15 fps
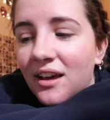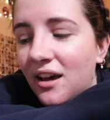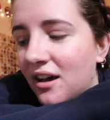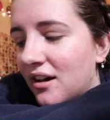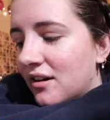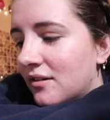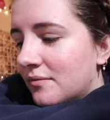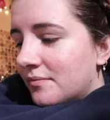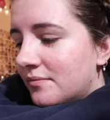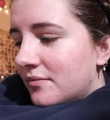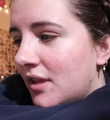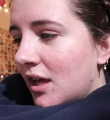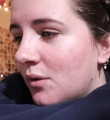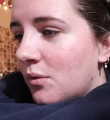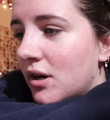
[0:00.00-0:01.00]
I
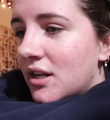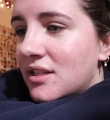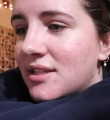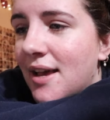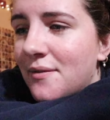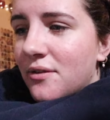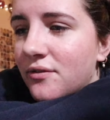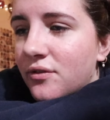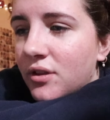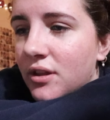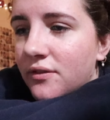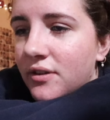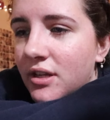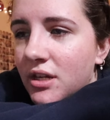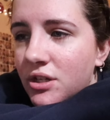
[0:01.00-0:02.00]
wanted to have it
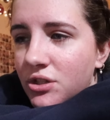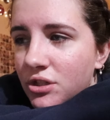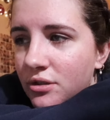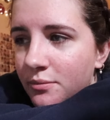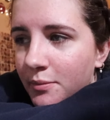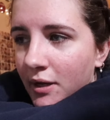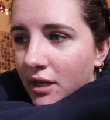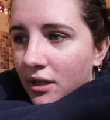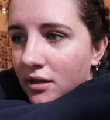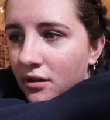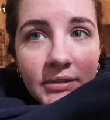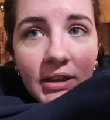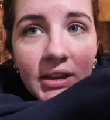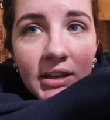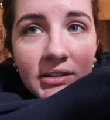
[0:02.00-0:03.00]
fully finished, but
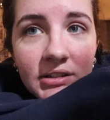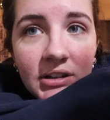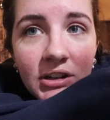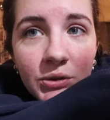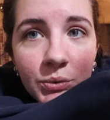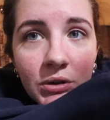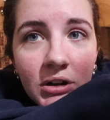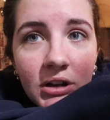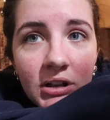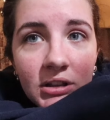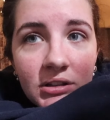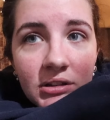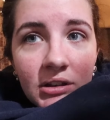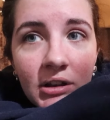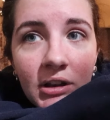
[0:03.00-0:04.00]
I guess it is what it
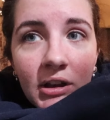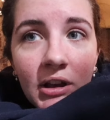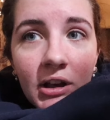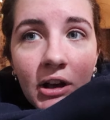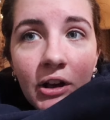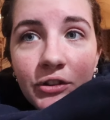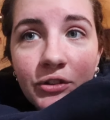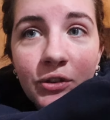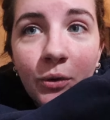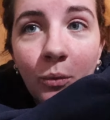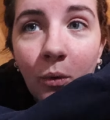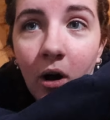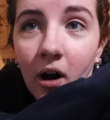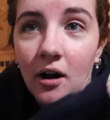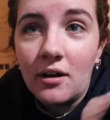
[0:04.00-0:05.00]
is. Also, the
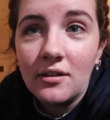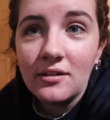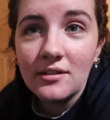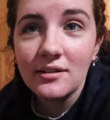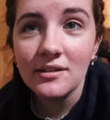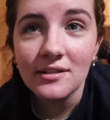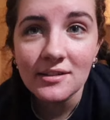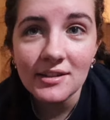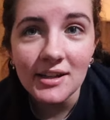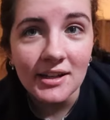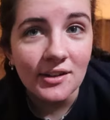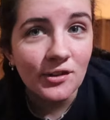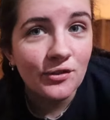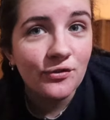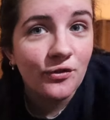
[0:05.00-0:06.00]
wall,
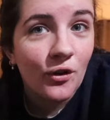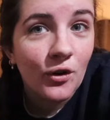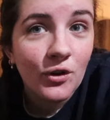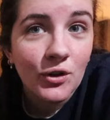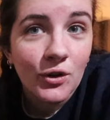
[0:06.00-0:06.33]
in its full